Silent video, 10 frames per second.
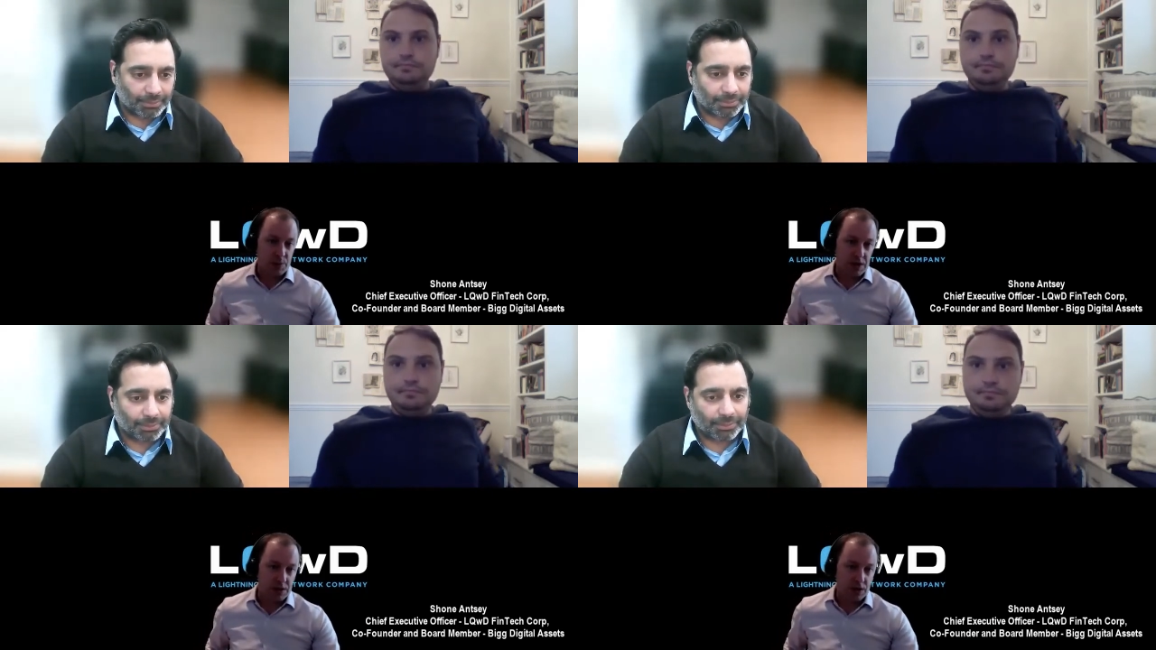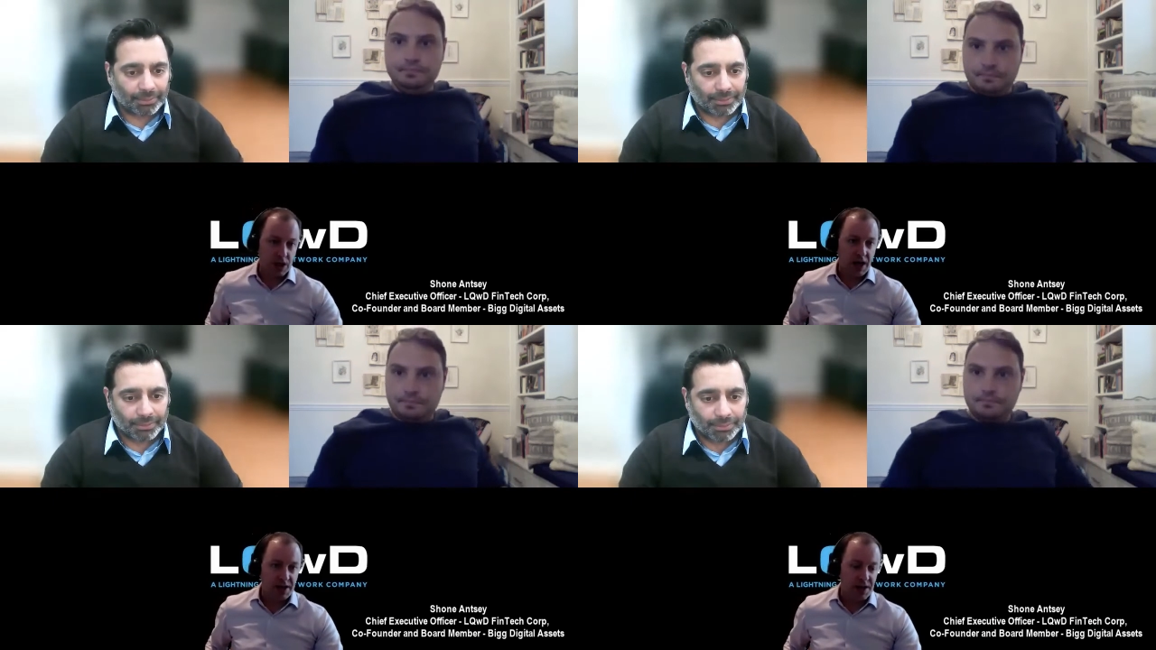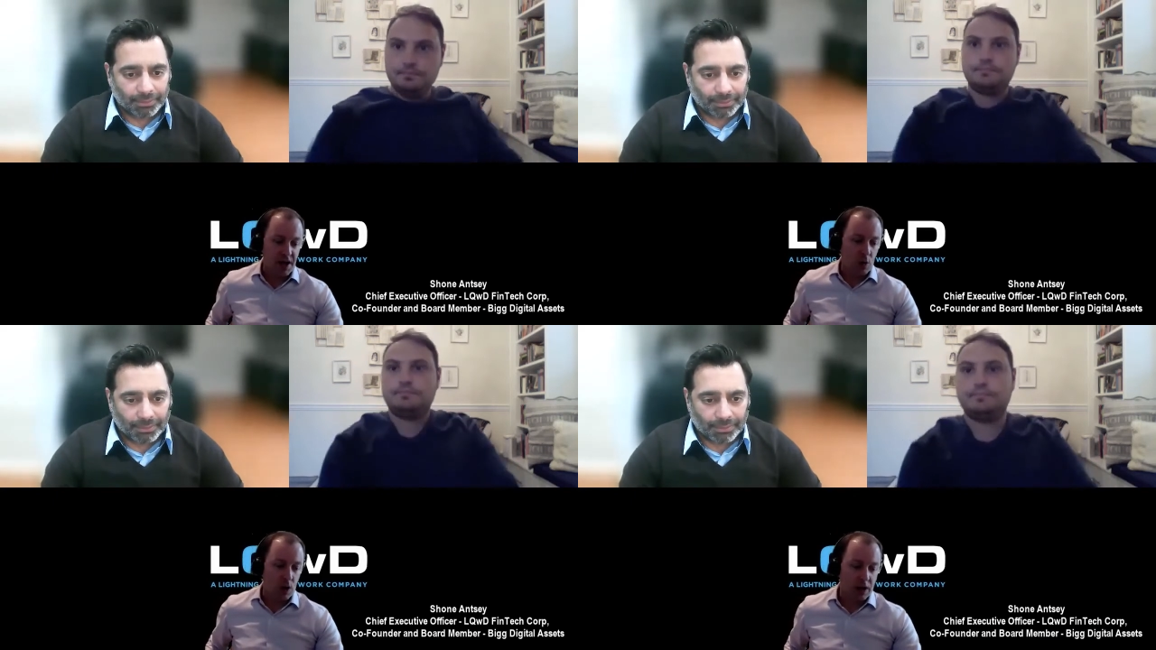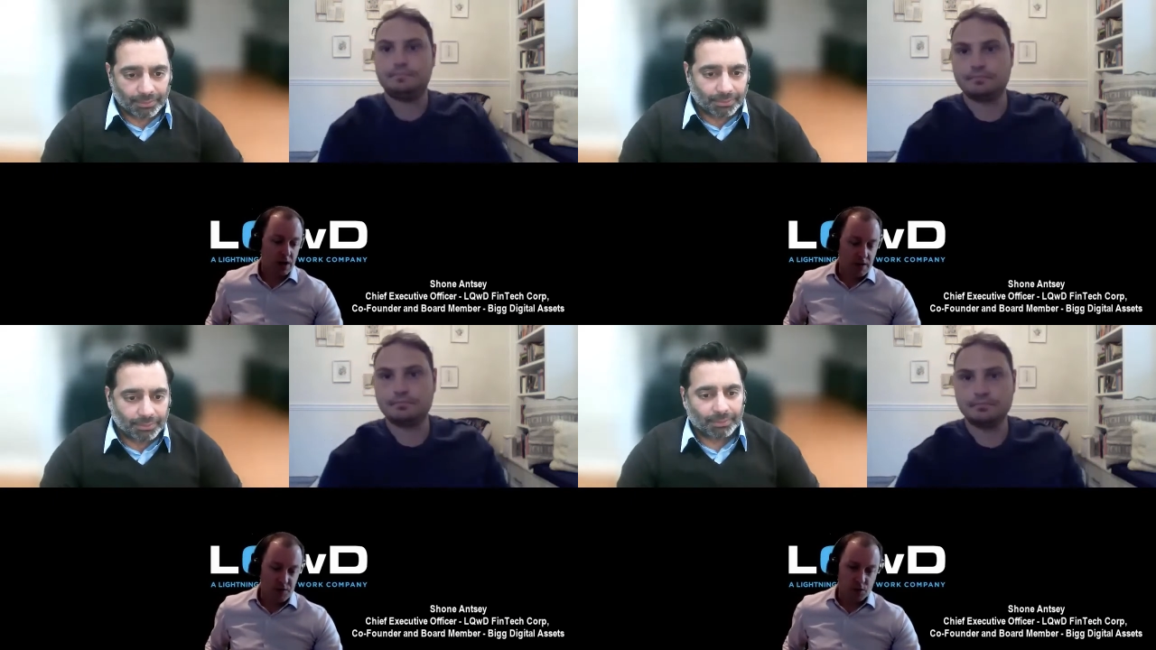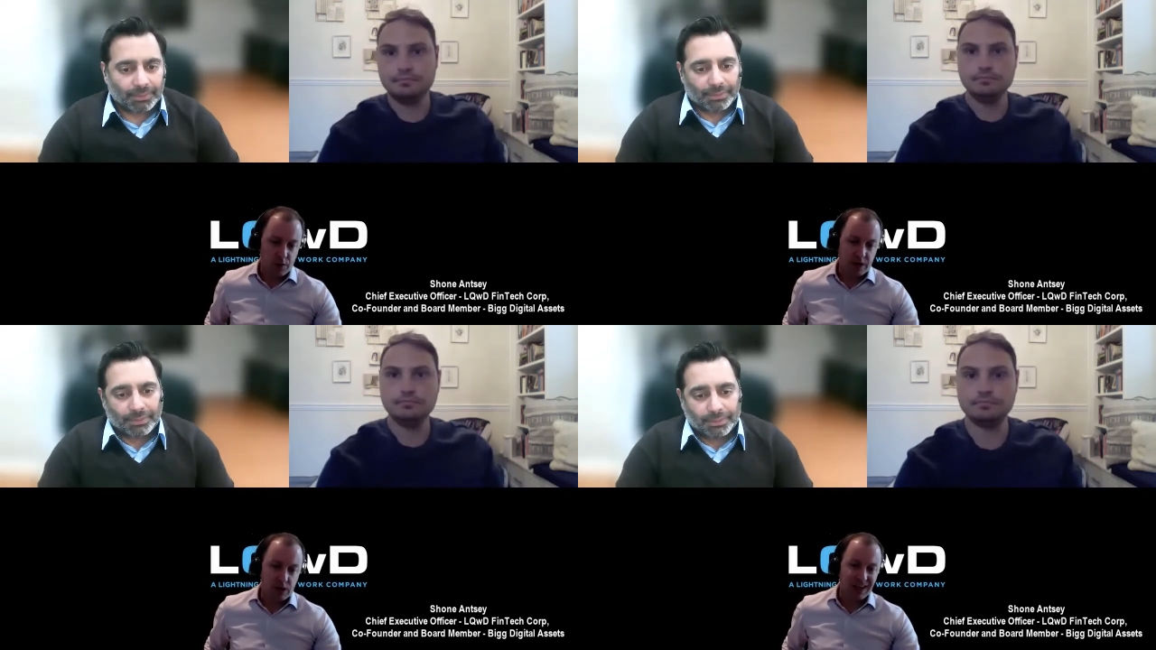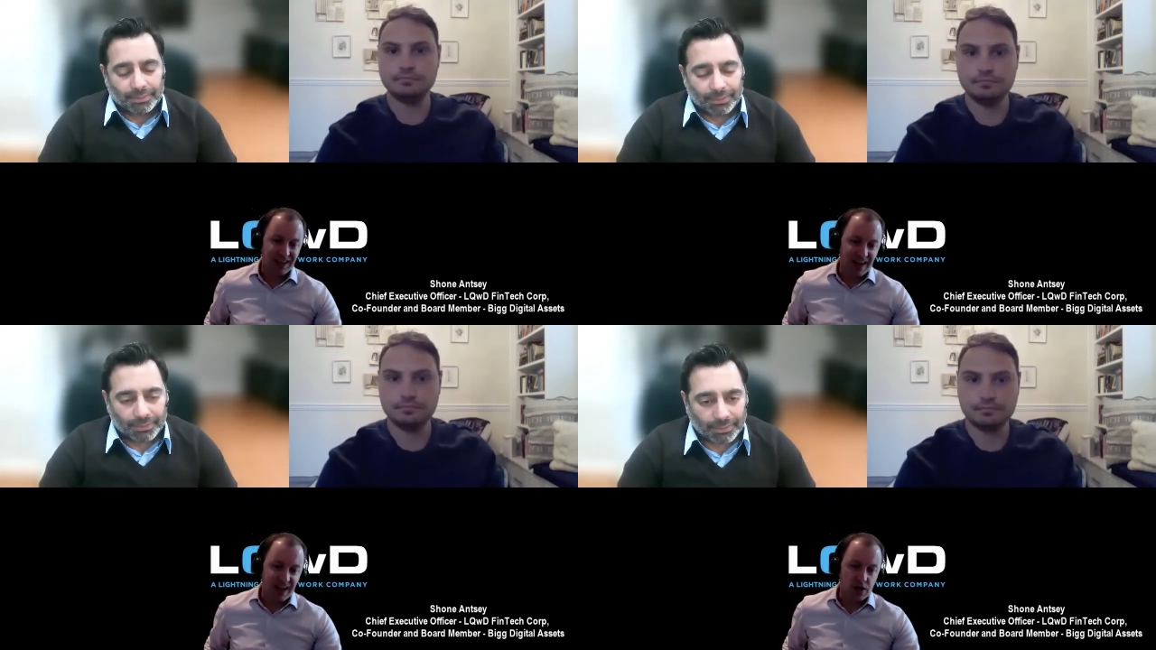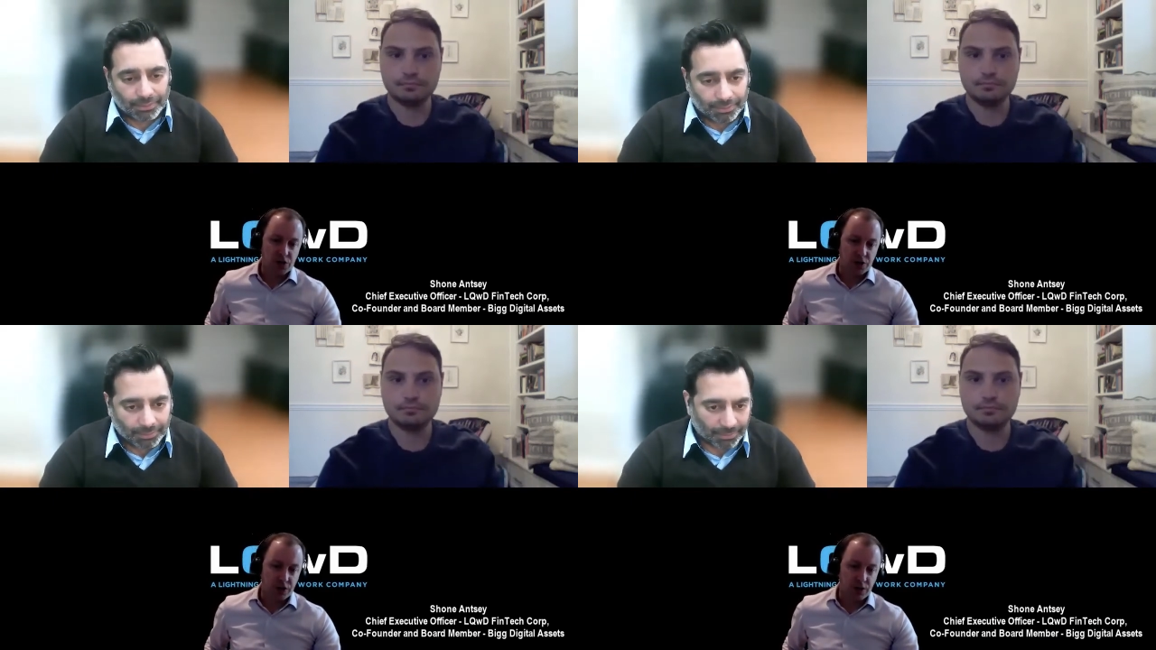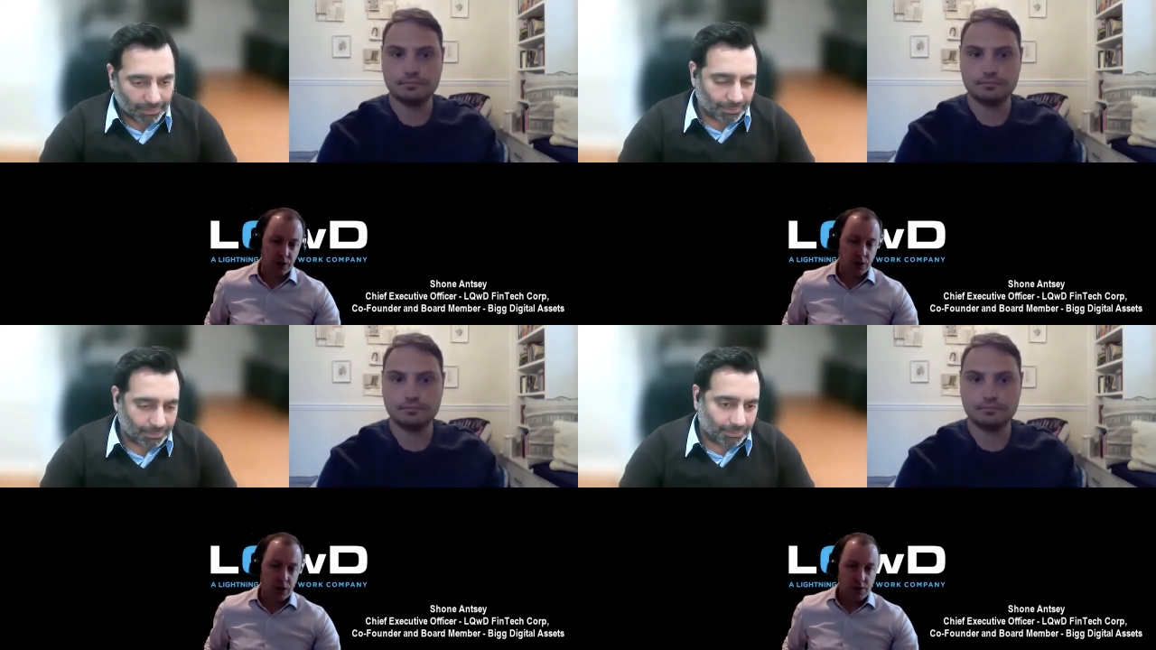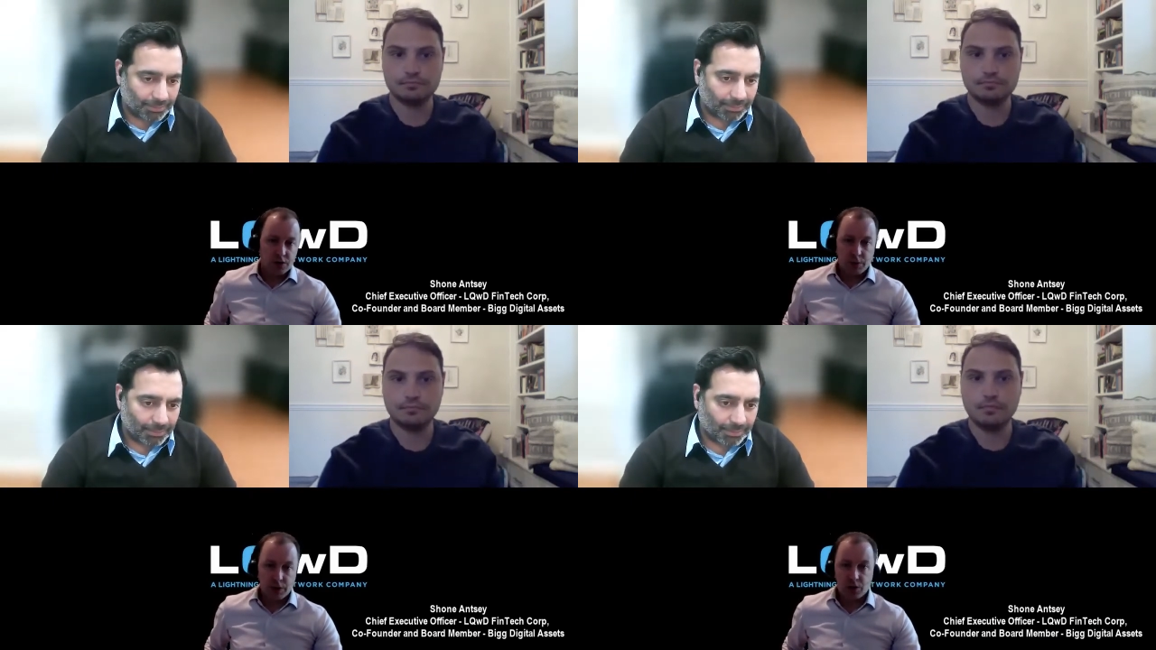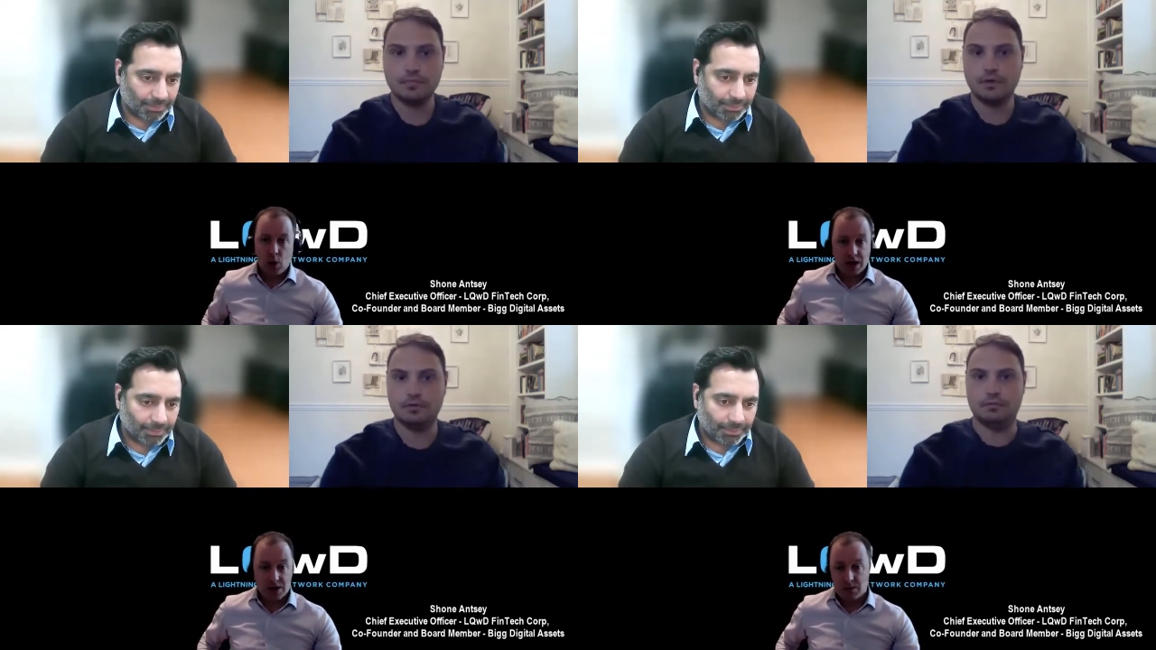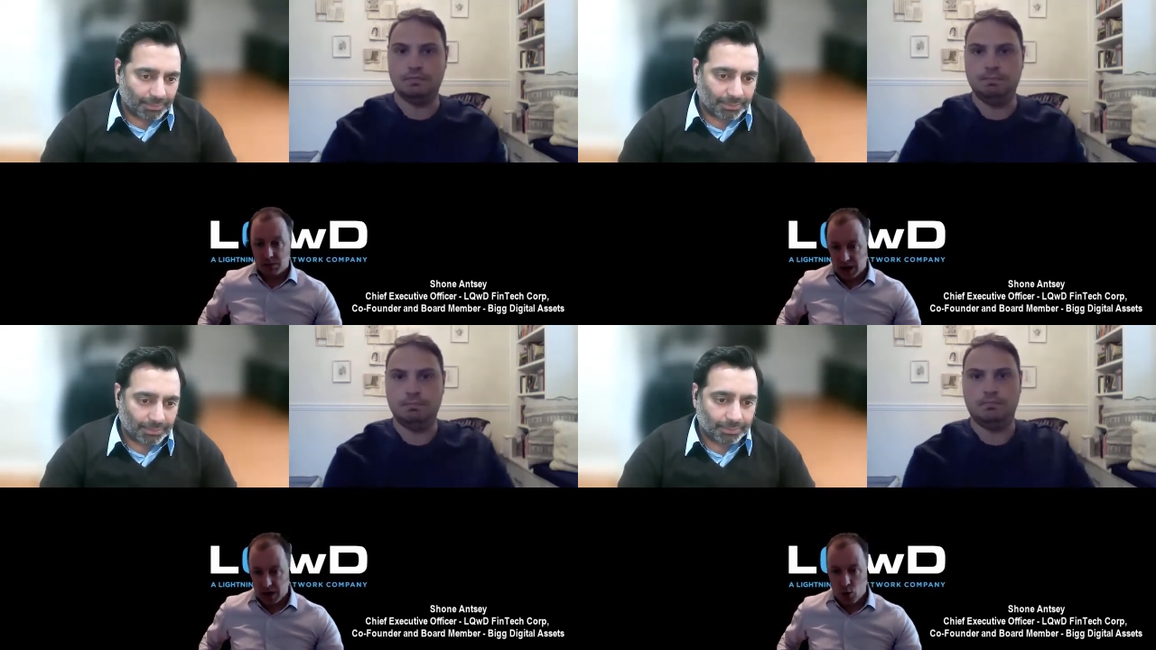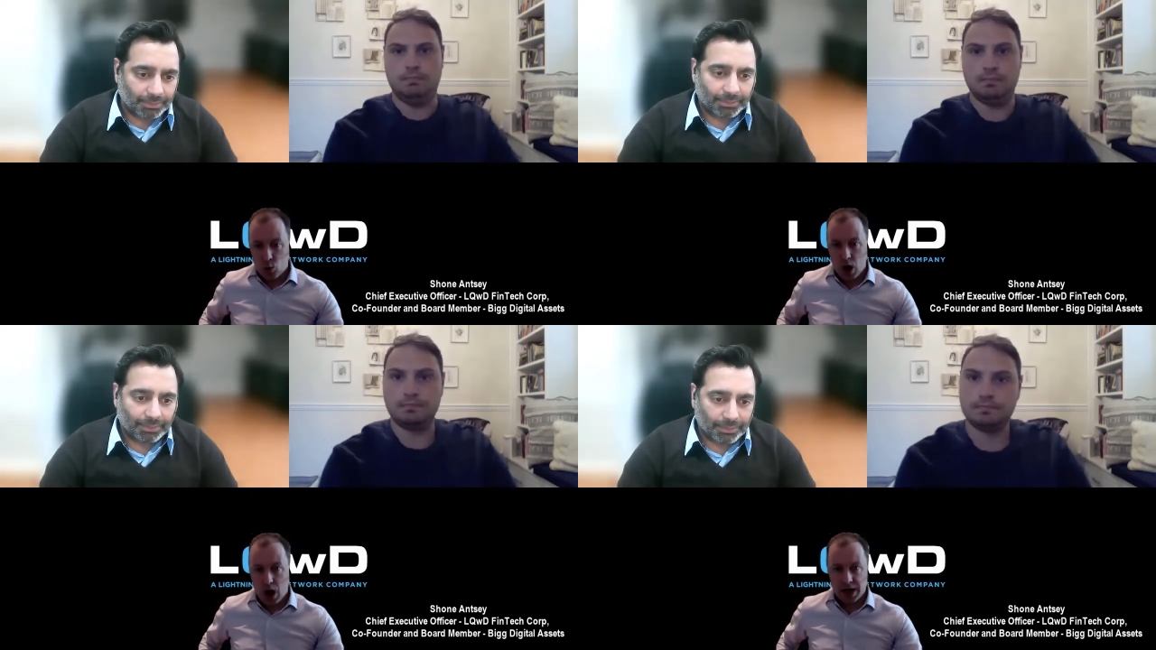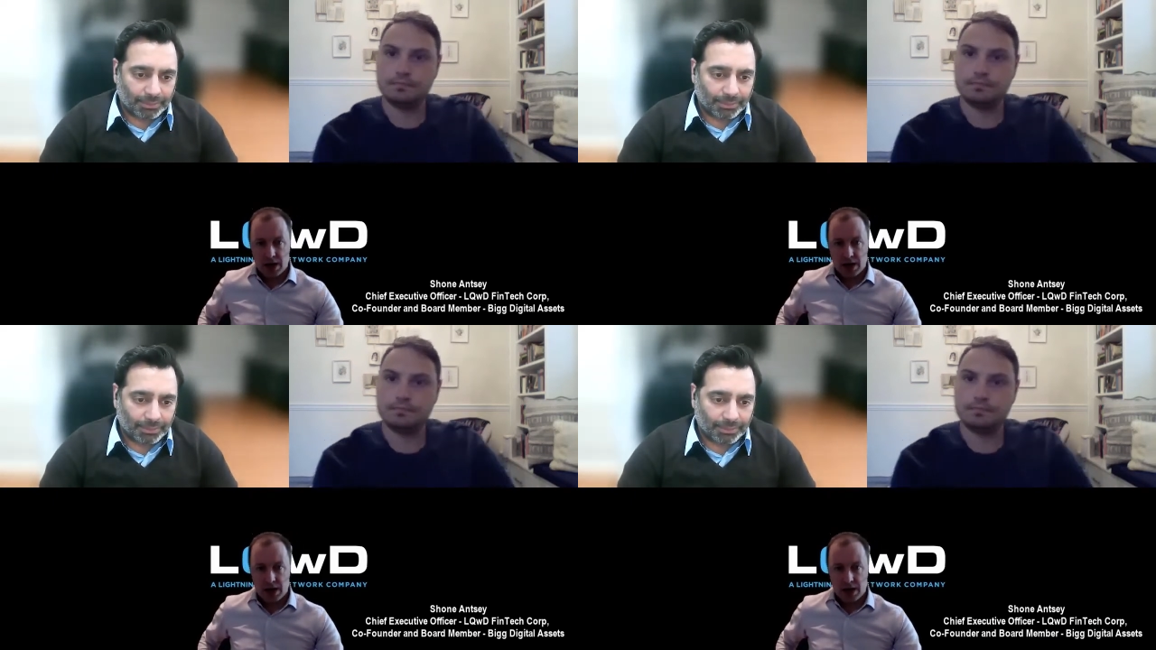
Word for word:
Speaker 1: So the Lightning Network is what we call a layer two to Bitcoin's layer one,